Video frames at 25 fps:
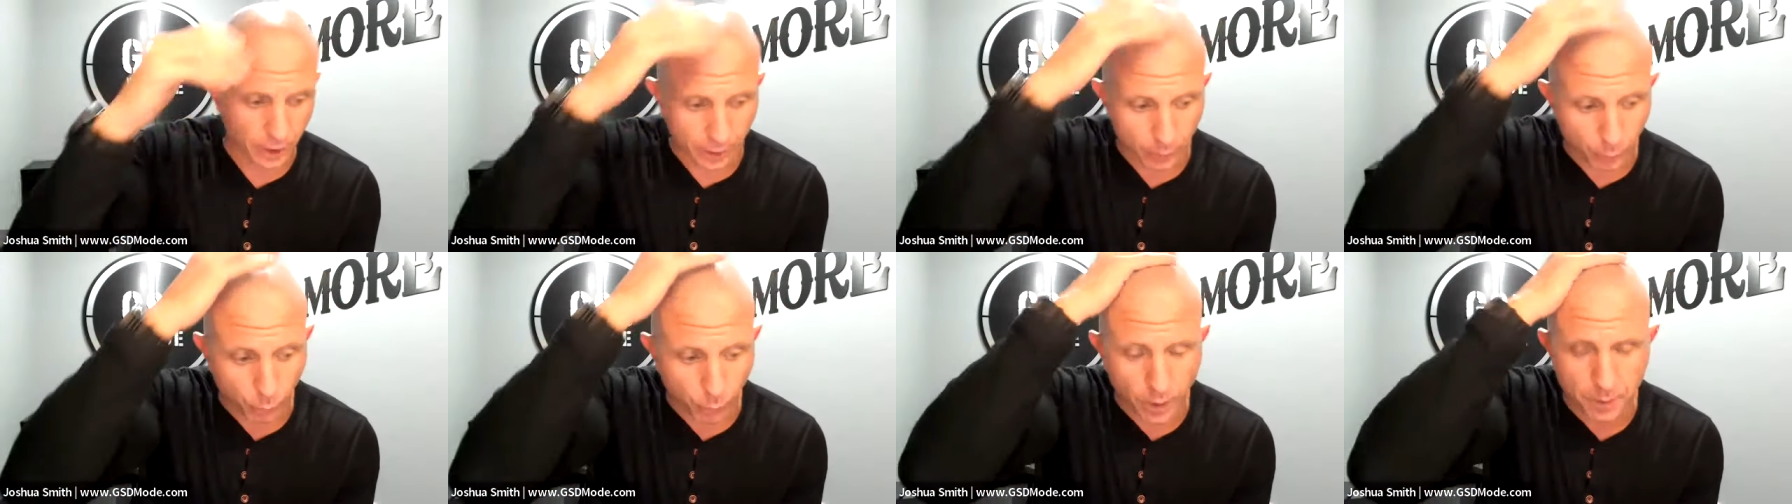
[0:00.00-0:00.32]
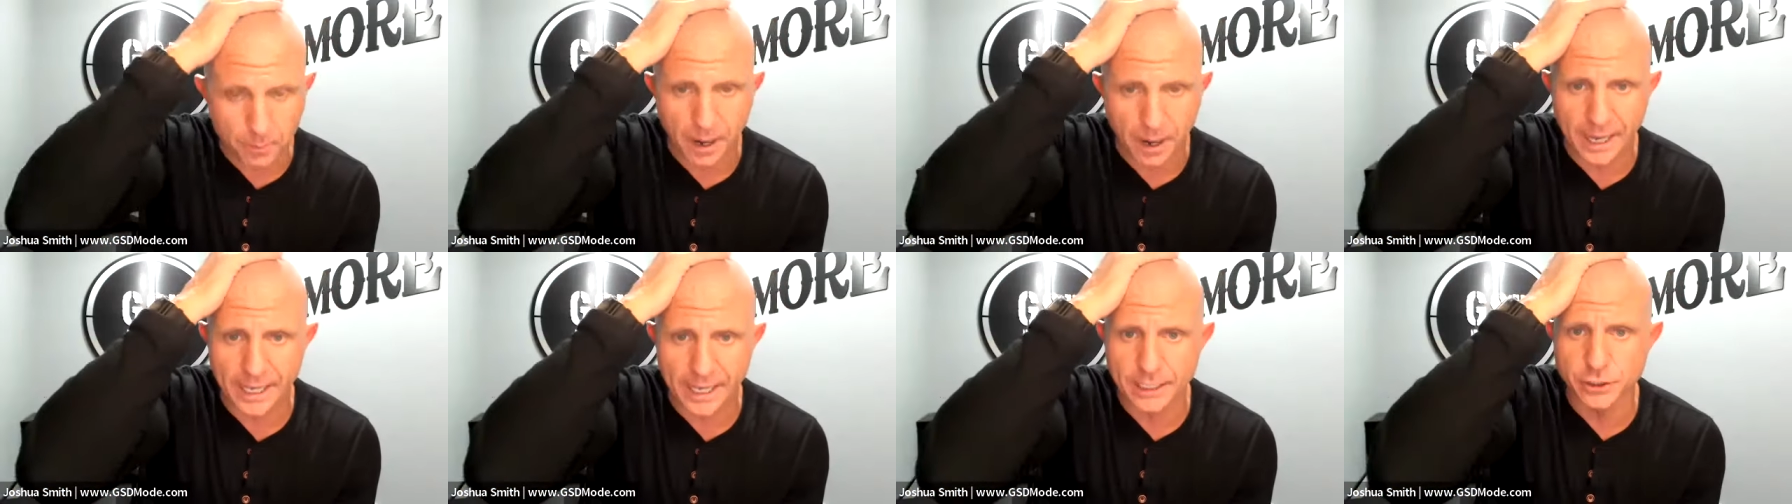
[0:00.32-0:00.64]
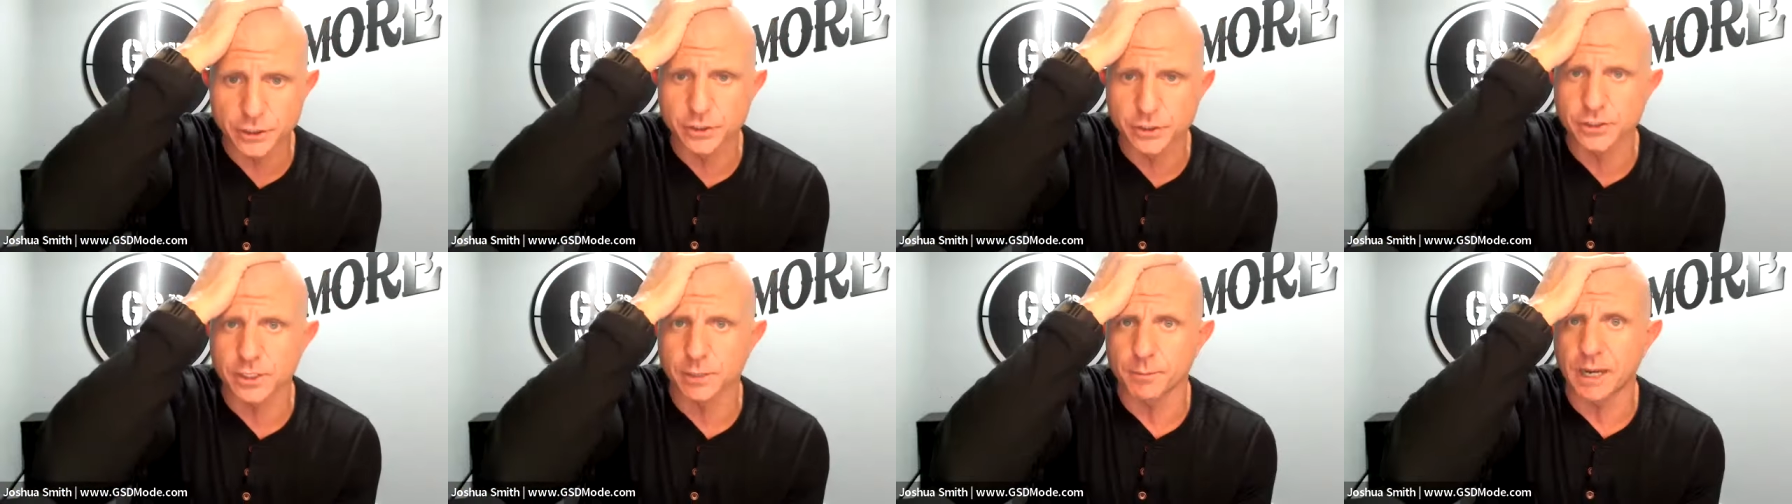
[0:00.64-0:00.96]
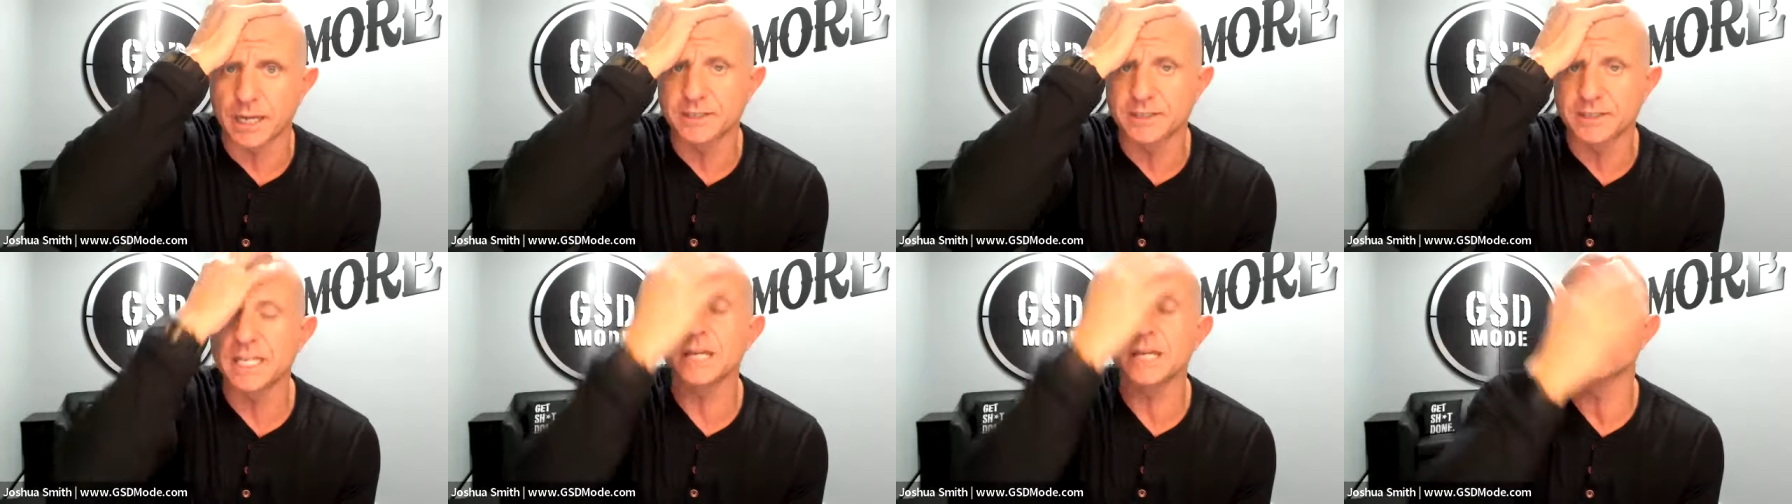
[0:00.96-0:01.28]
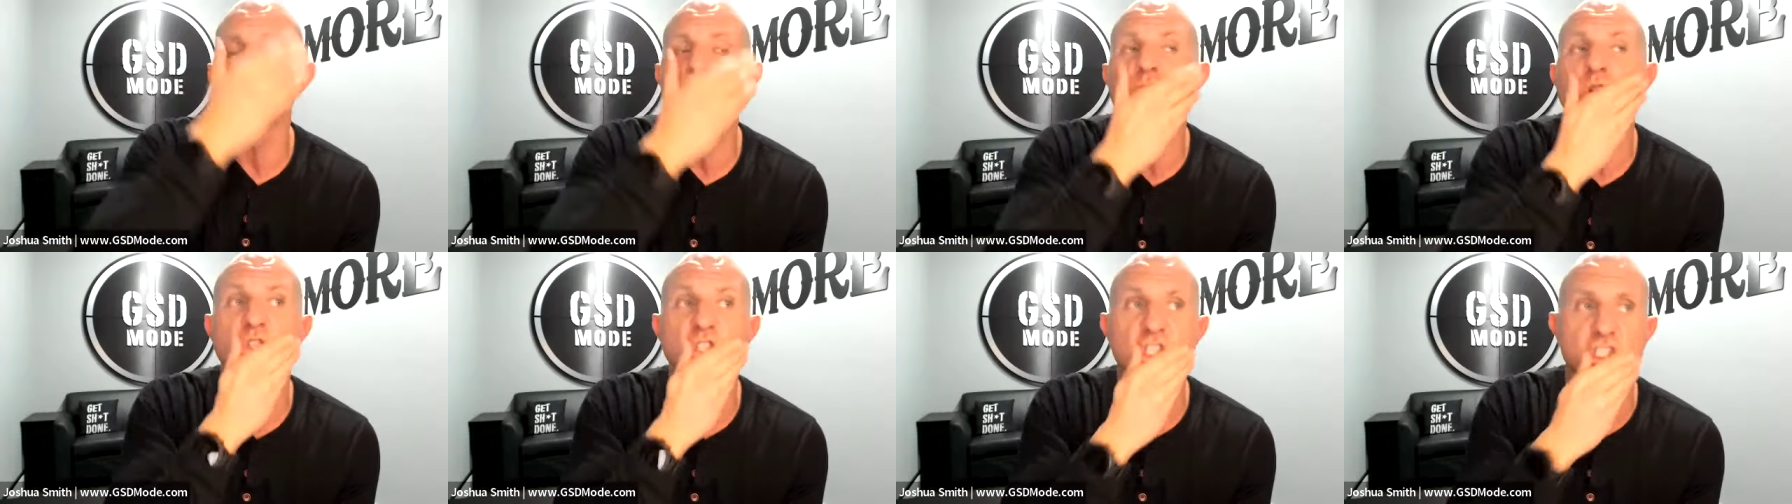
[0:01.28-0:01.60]
You know, like one of my agents on my
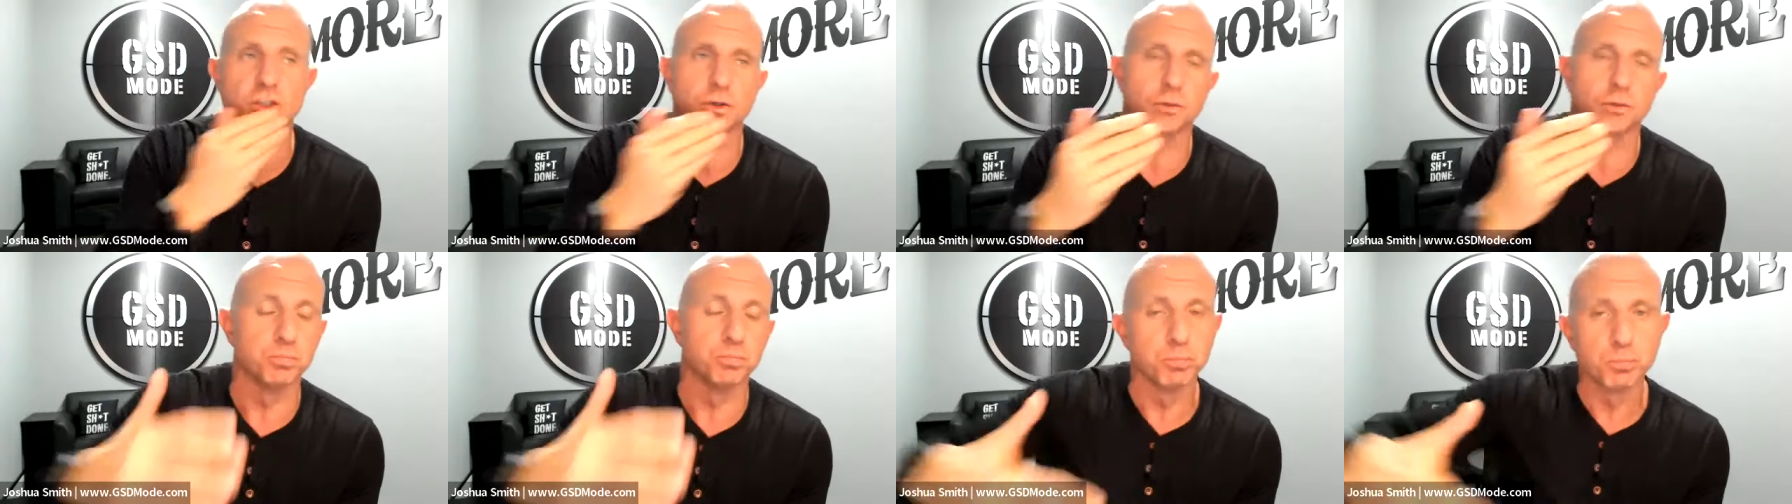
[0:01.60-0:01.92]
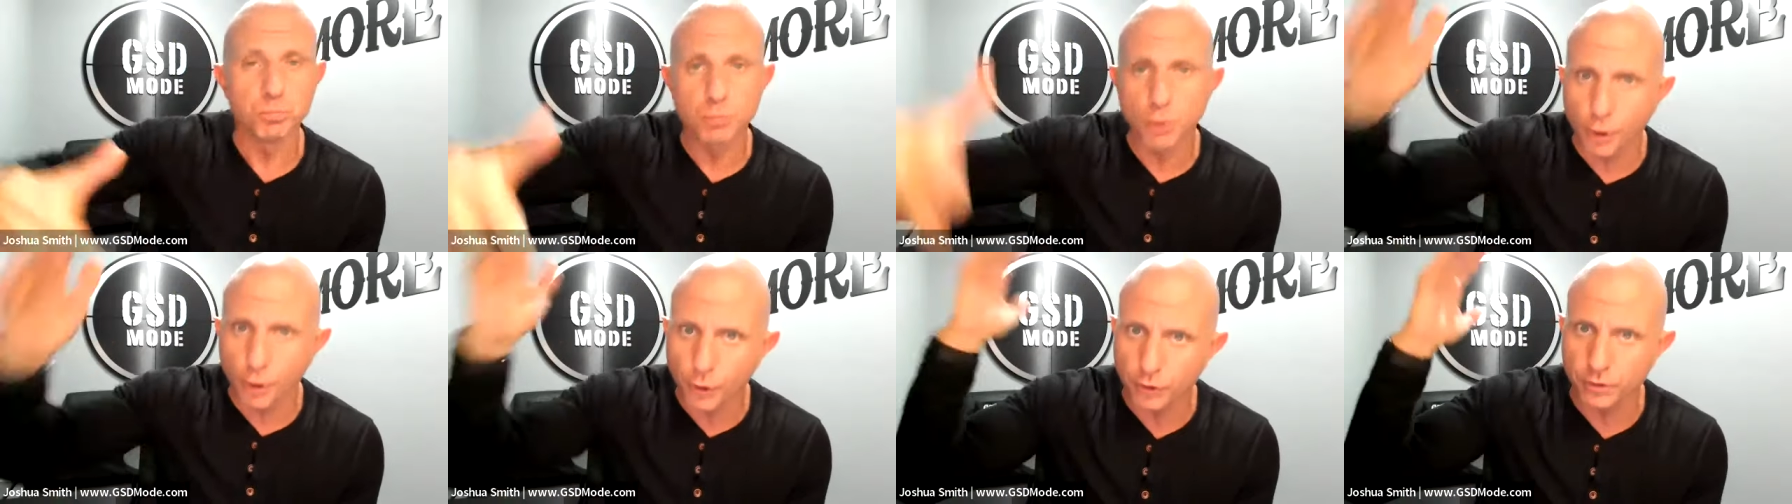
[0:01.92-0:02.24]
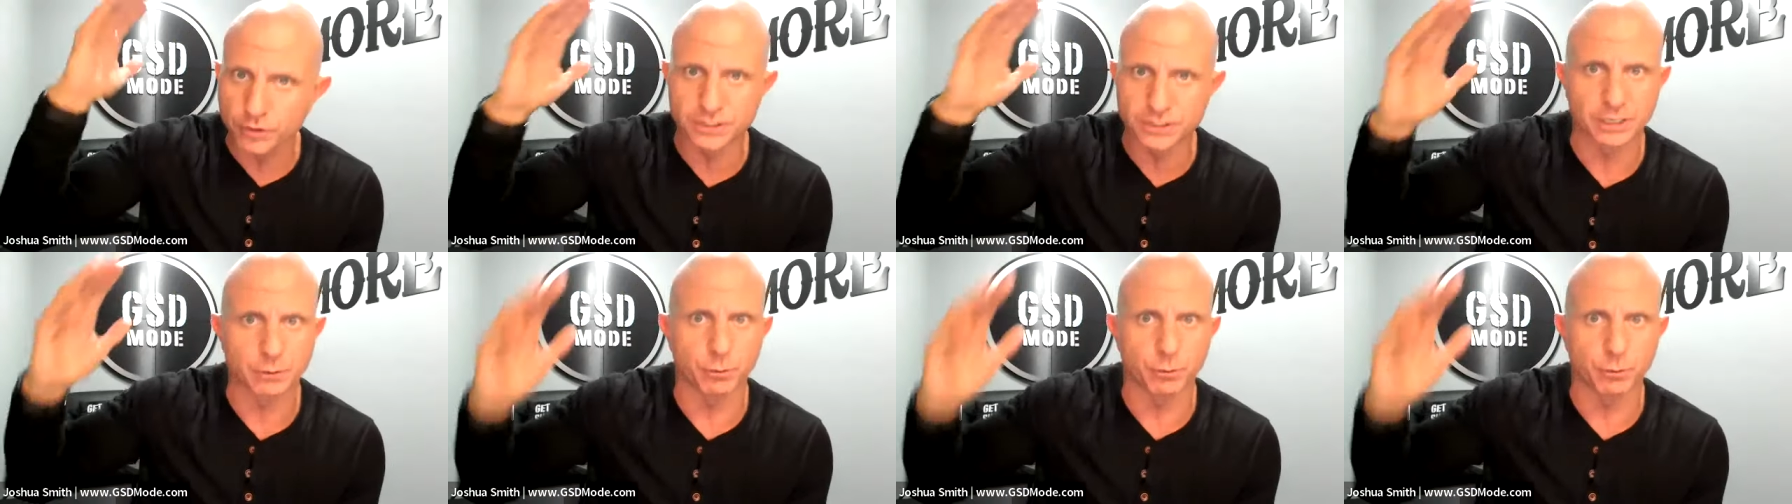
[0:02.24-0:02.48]
team who just murders